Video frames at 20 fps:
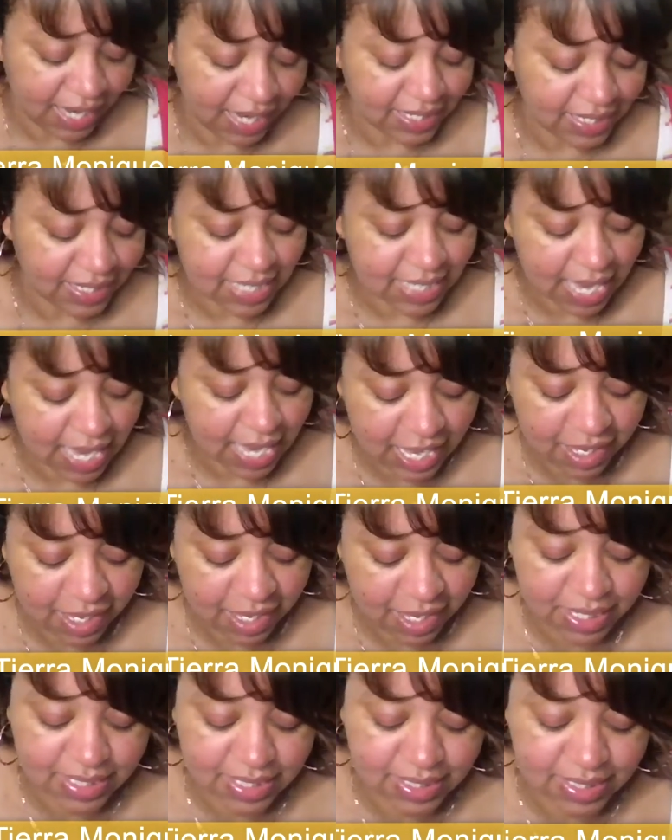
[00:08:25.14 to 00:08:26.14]
time
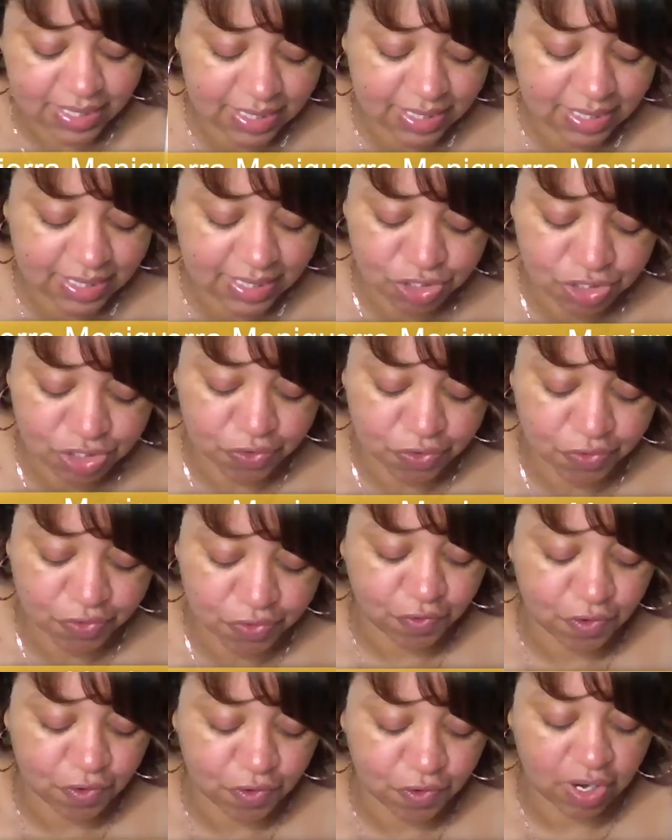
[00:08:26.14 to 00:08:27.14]
is essential
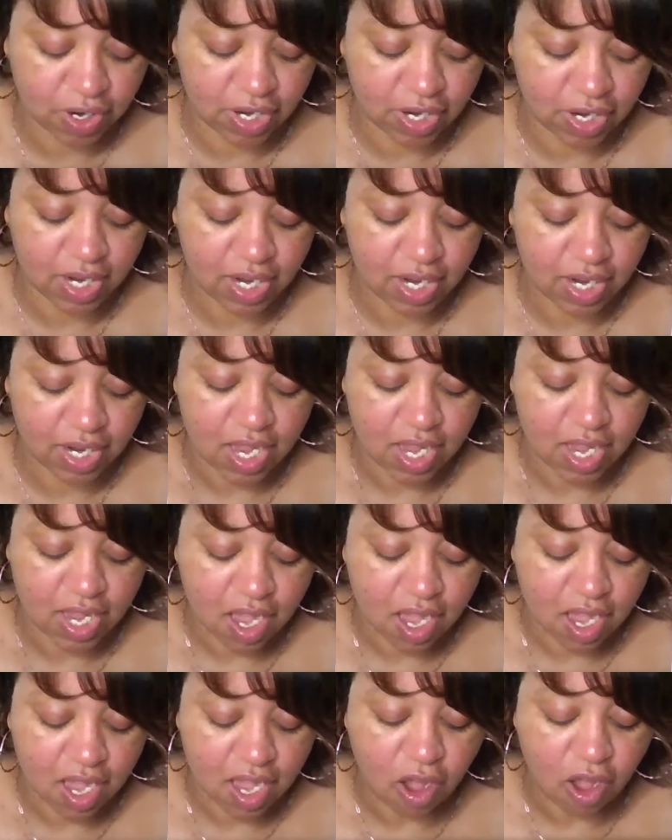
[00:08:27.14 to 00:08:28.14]
for
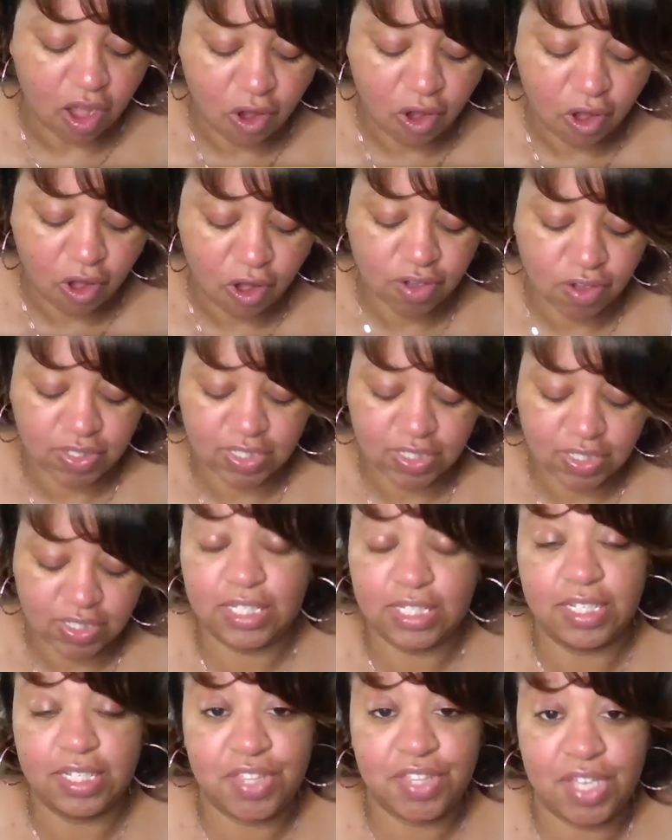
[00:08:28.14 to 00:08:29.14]
all
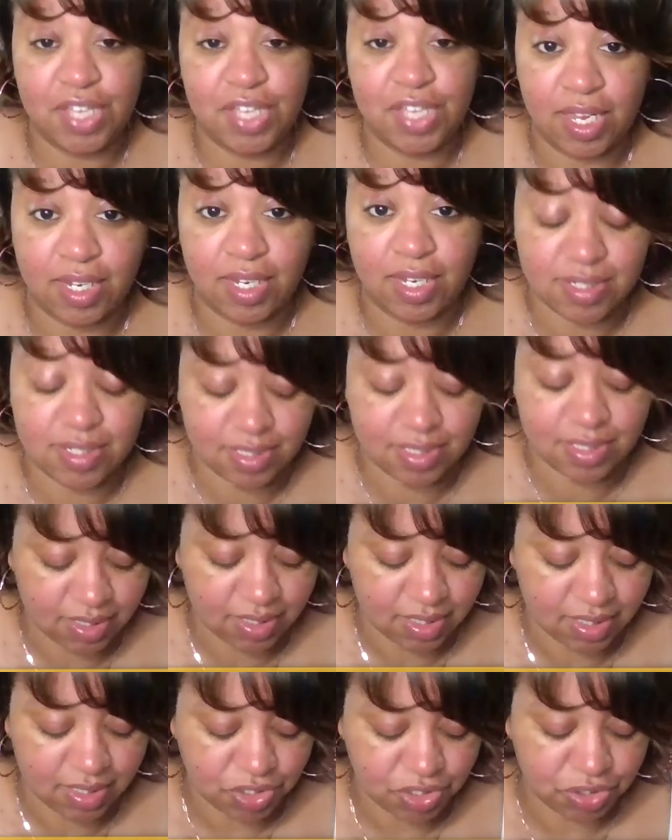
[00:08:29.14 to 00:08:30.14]
good things
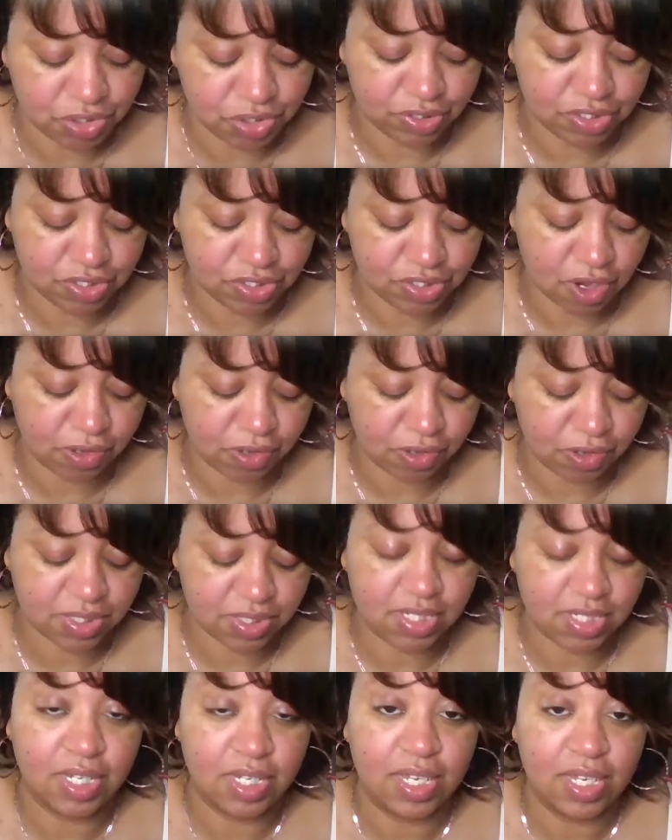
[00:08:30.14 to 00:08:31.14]
to result
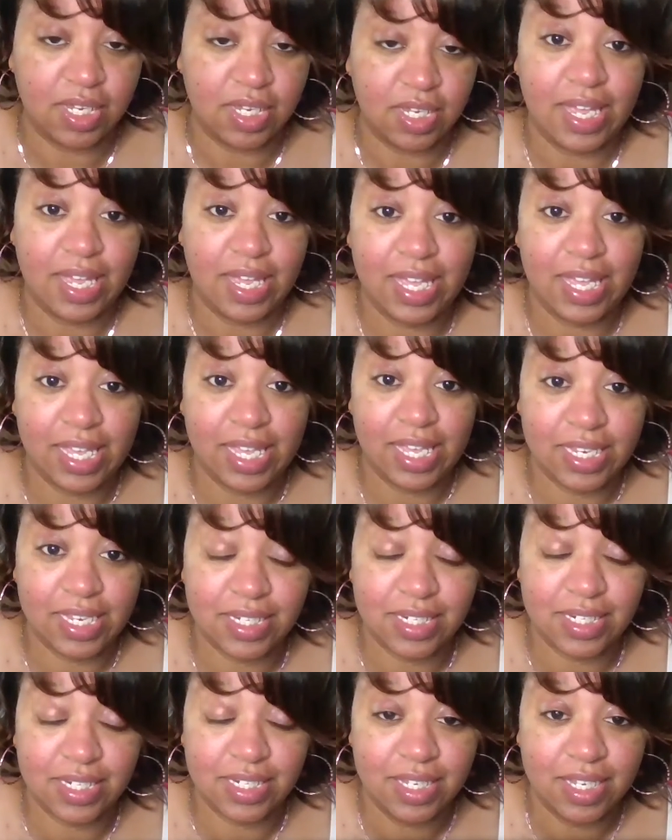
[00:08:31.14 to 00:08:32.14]

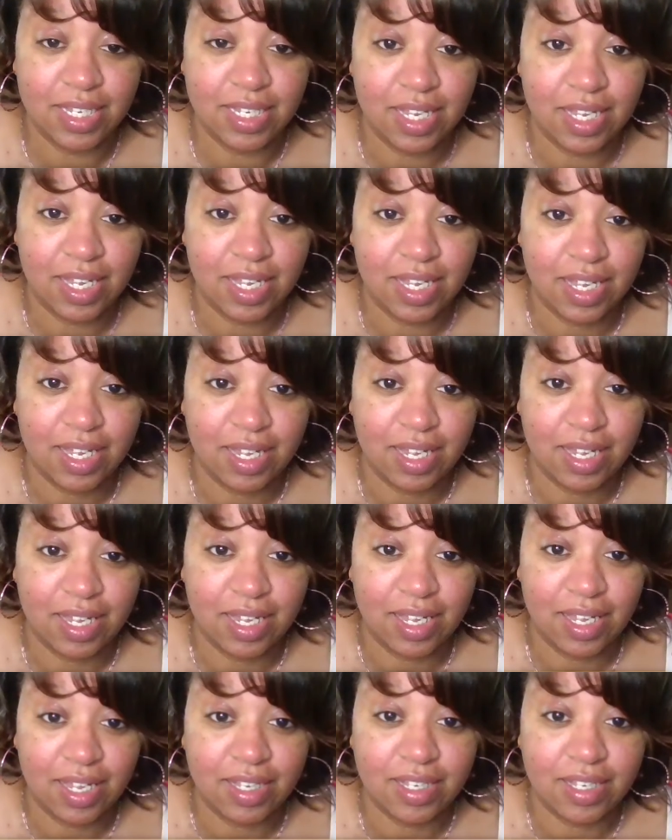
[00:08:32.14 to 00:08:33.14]
in
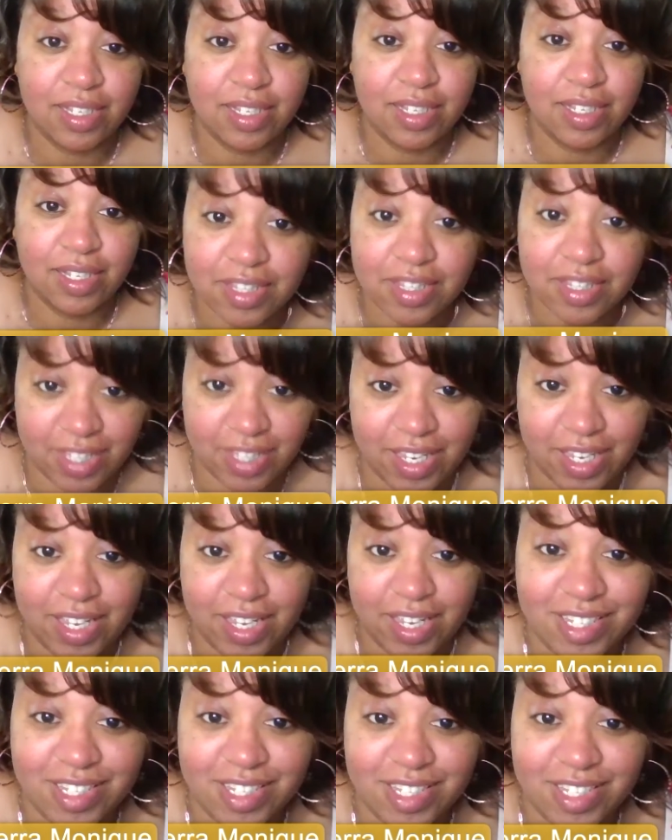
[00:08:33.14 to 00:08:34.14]
good
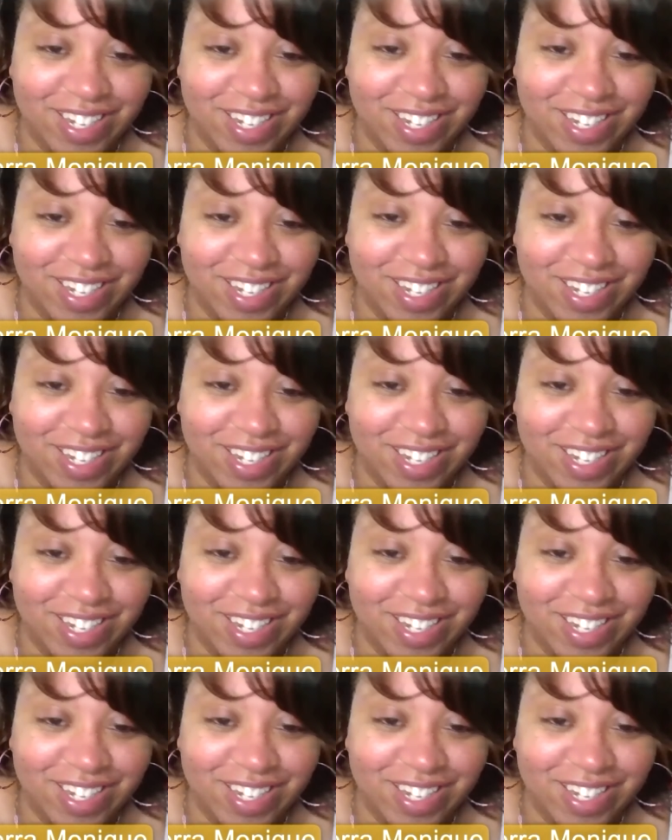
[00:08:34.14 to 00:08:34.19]
things.